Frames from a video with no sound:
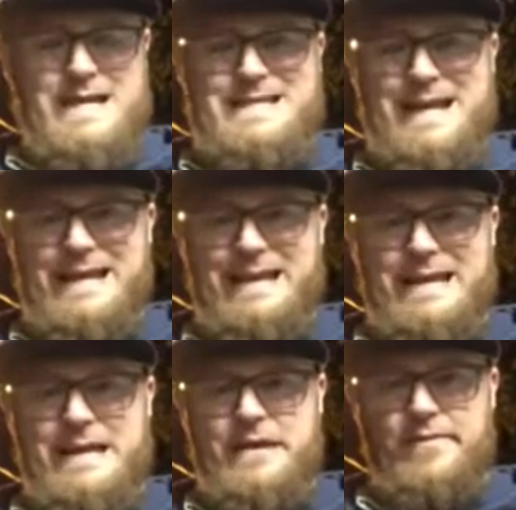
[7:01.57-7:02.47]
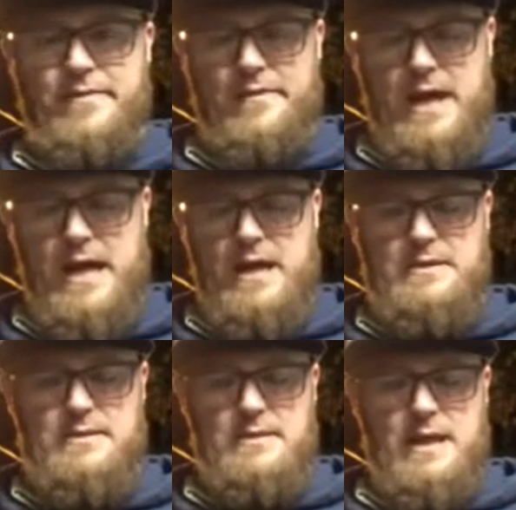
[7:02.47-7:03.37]
deadly,
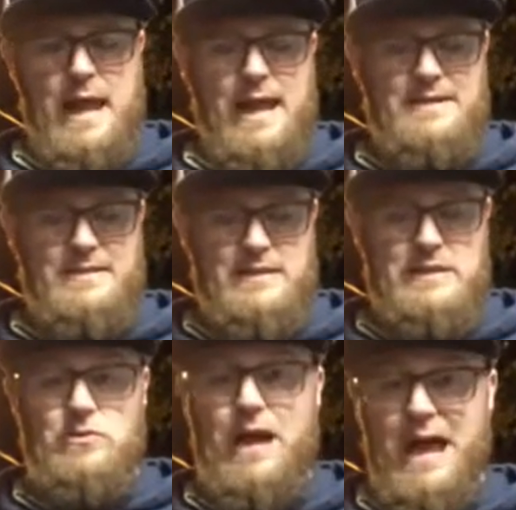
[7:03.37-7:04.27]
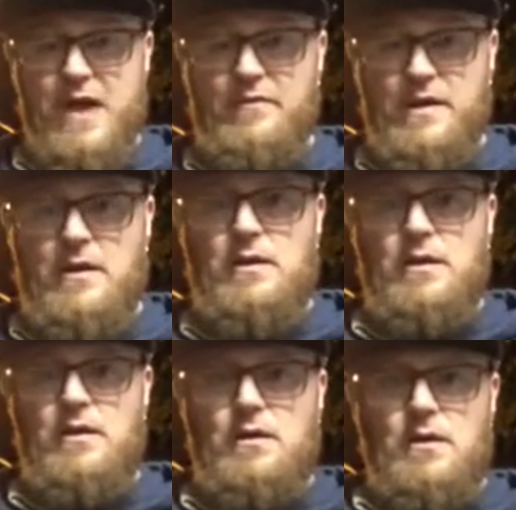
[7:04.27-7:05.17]
fast, and still heavy,
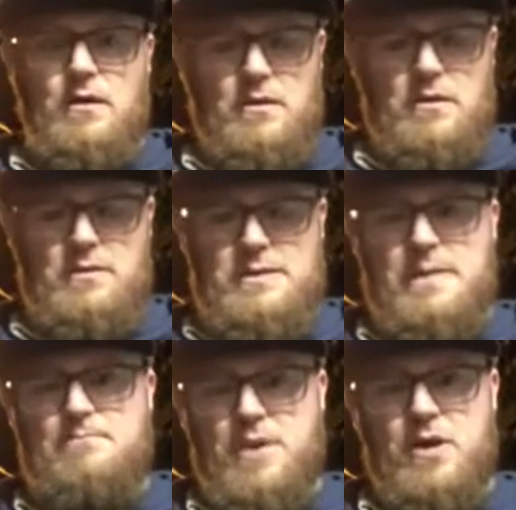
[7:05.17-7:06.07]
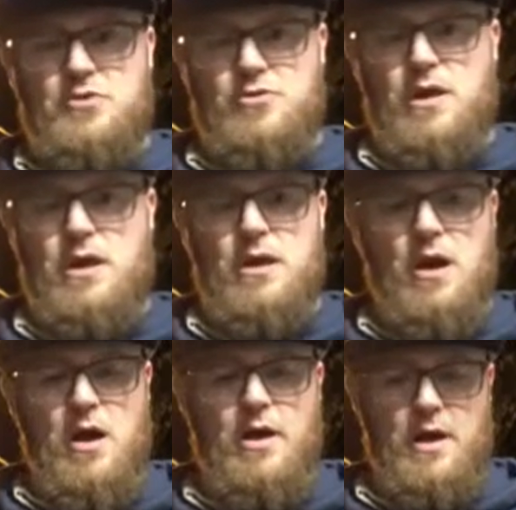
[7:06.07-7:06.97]
a deep penetrating
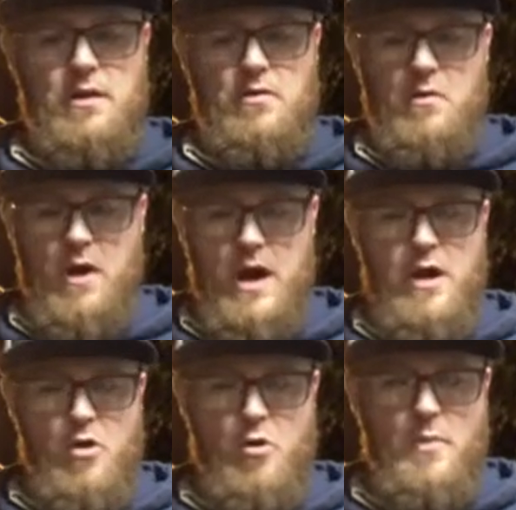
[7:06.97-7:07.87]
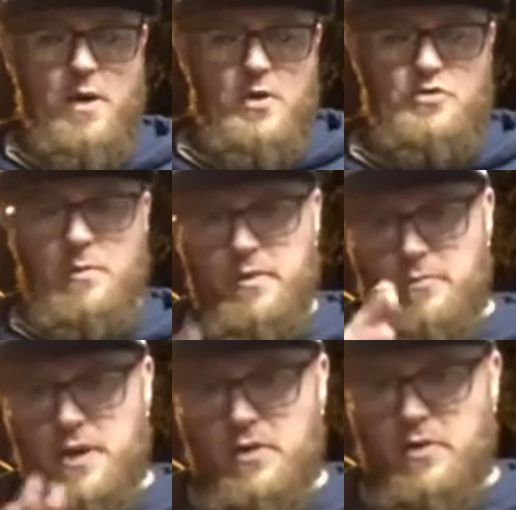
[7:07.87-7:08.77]
hunting arrow, I hope. So I'm going to
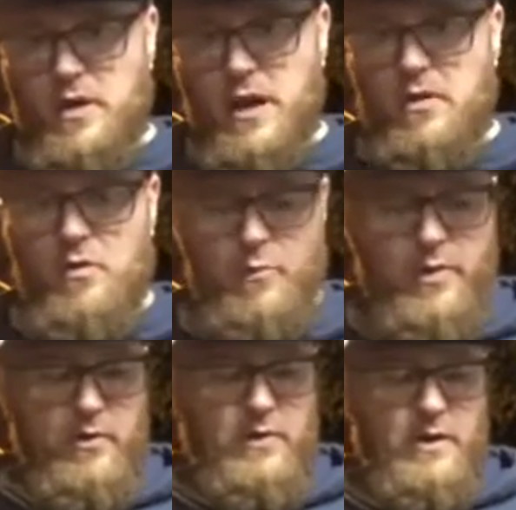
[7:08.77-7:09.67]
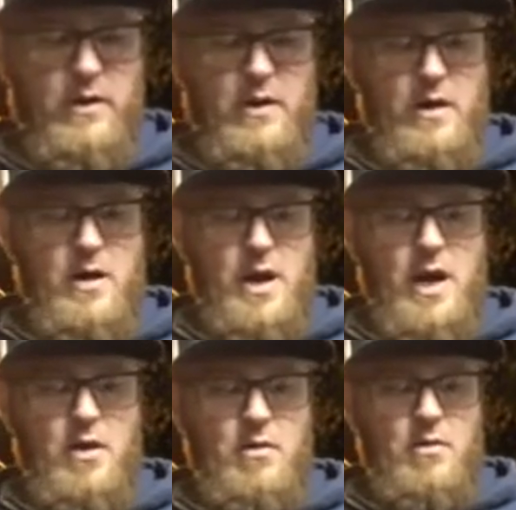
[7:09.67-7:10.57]
be doing an arrow build there,
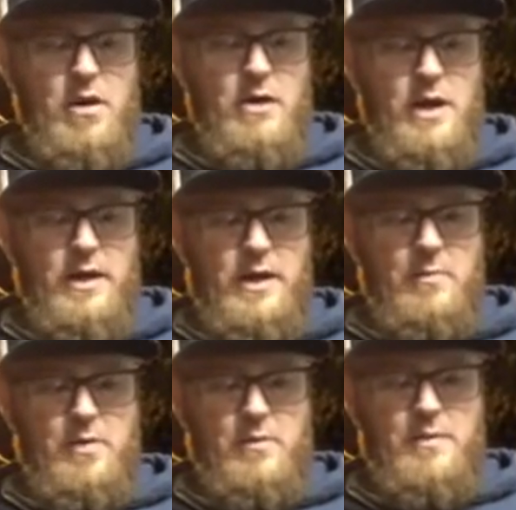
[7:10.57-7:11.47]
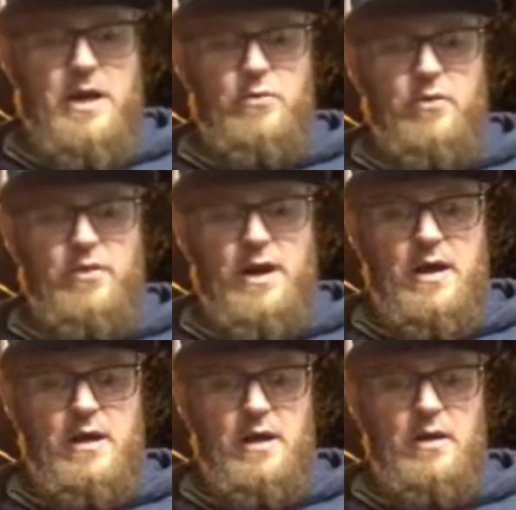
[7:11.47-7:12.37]
and I'll kind of keep you updated with
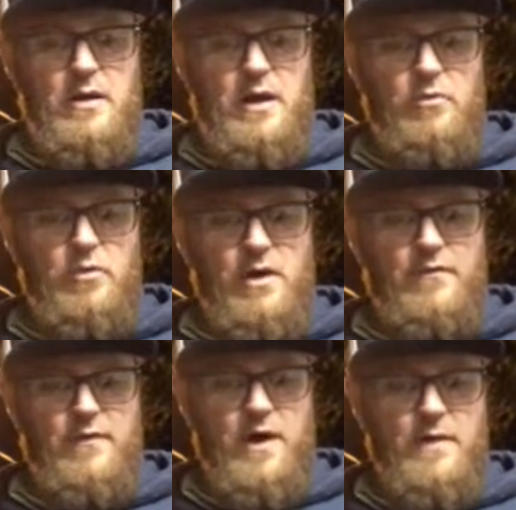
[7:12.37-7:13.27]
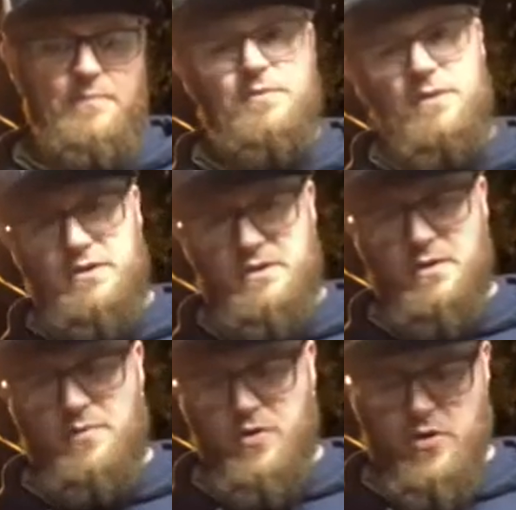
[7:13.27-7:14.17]
that and what I find. It's
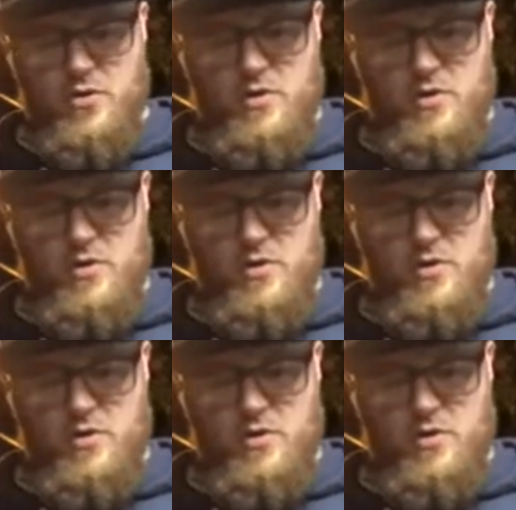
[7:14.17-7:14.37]
something new.